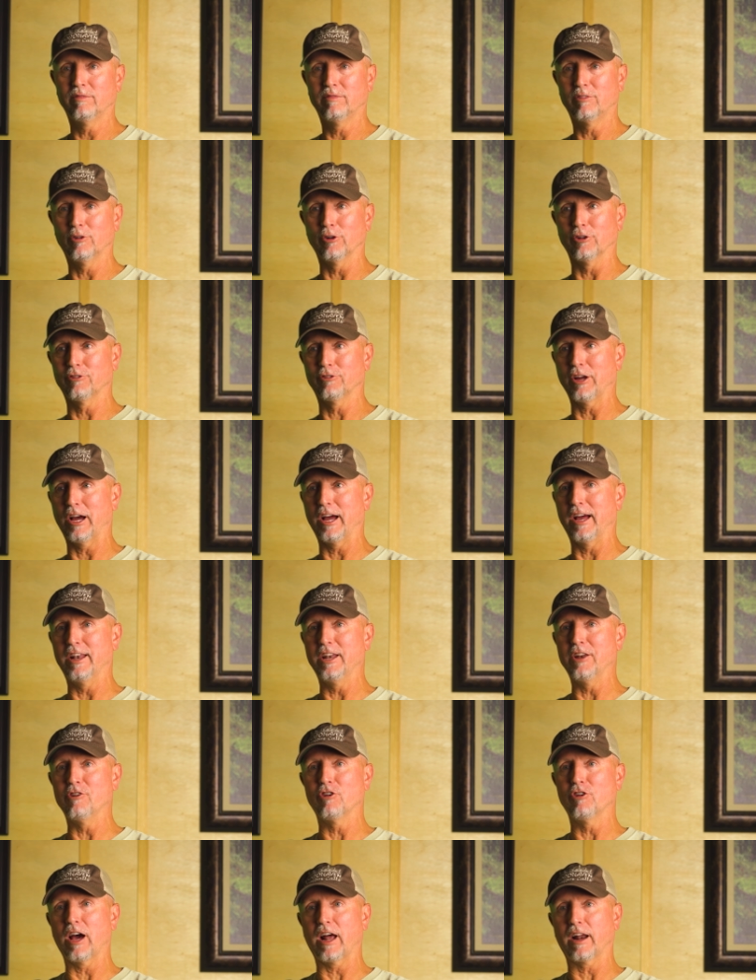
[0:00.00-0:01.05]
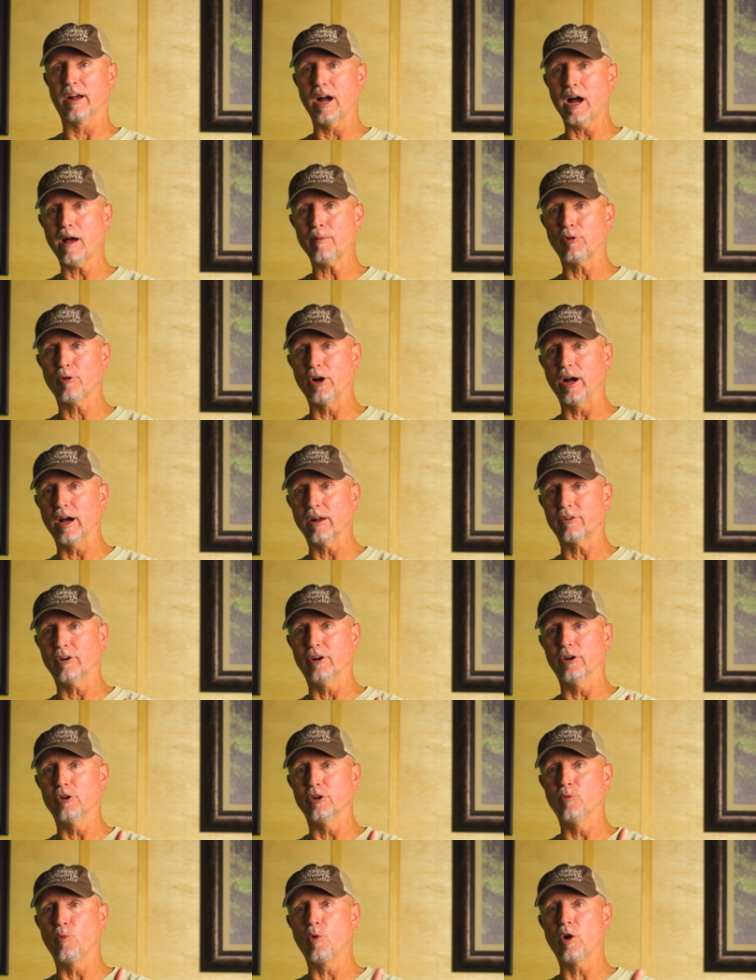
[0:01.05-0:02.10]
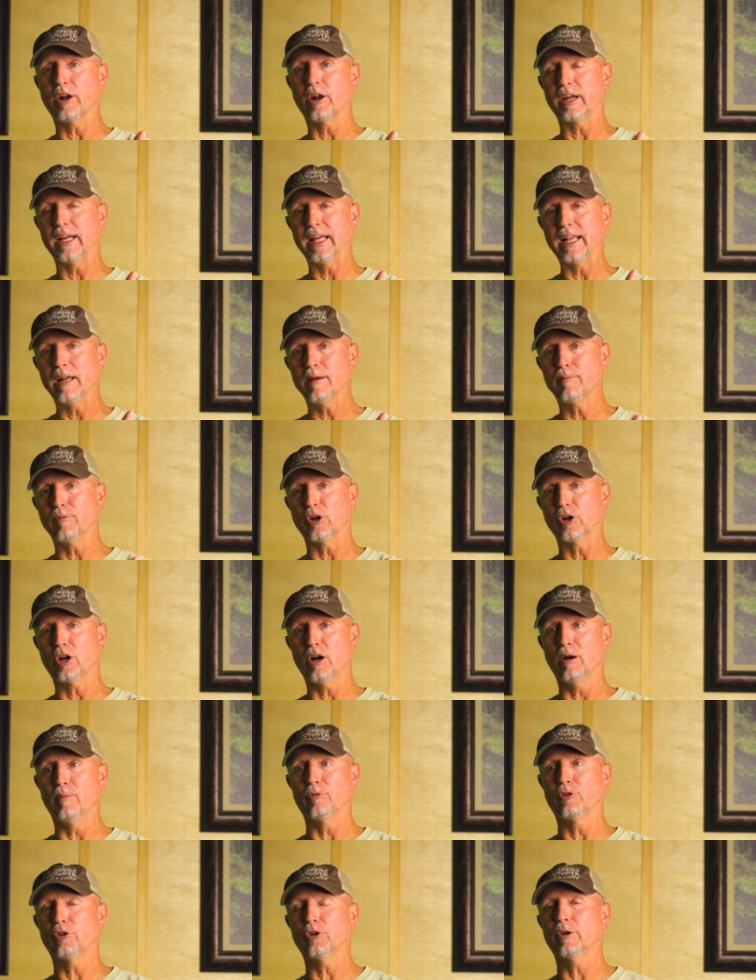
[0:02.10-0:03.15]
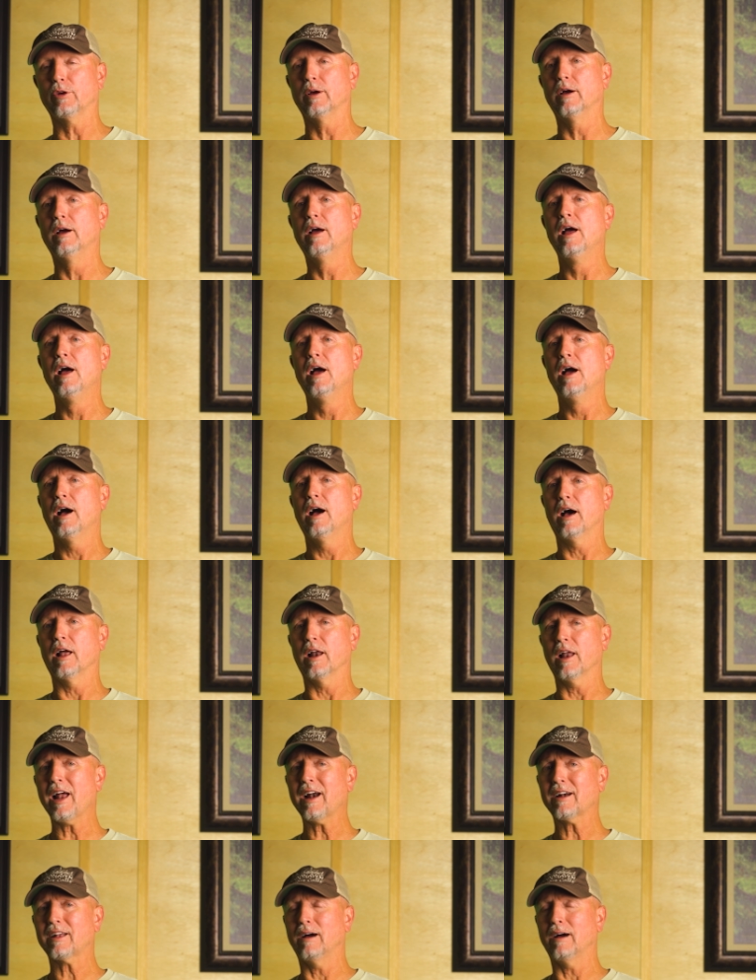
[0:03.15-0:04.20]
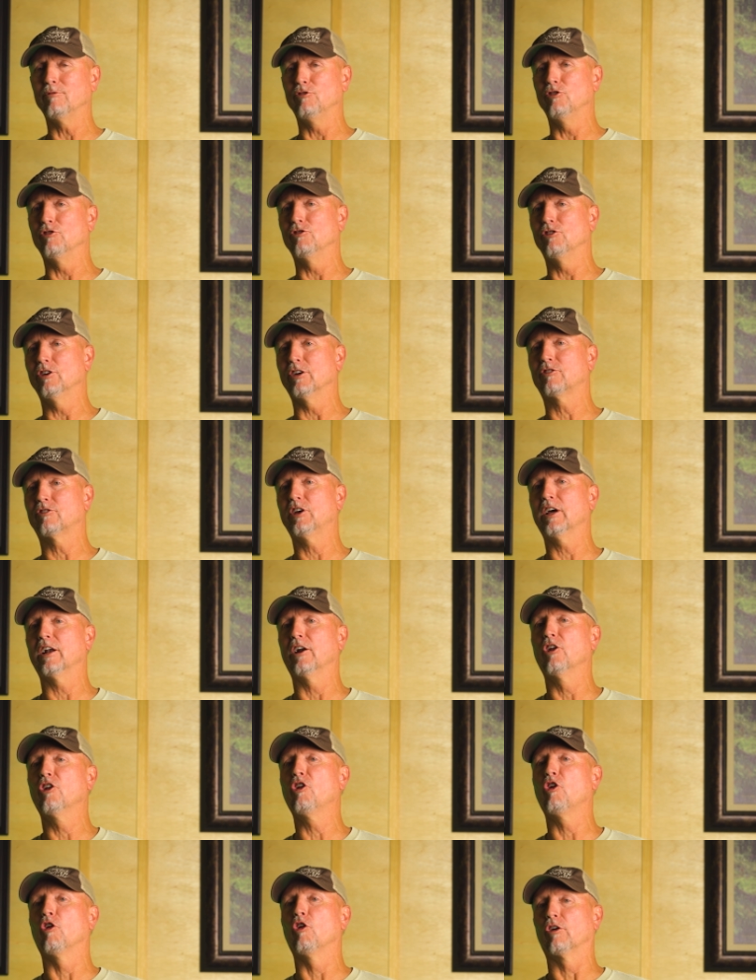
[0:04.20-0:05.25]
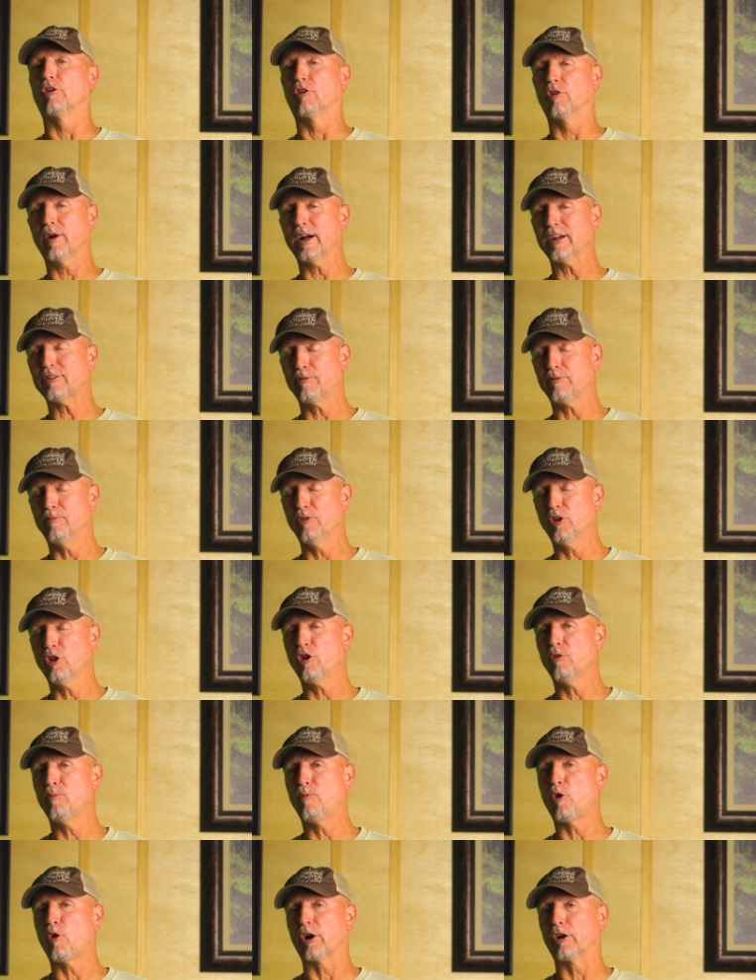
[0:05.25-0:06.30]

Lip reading: for to say, and then you got a gobbler out there and you want to get him to come to you. A lot of times you can just get a little aggressive, a little more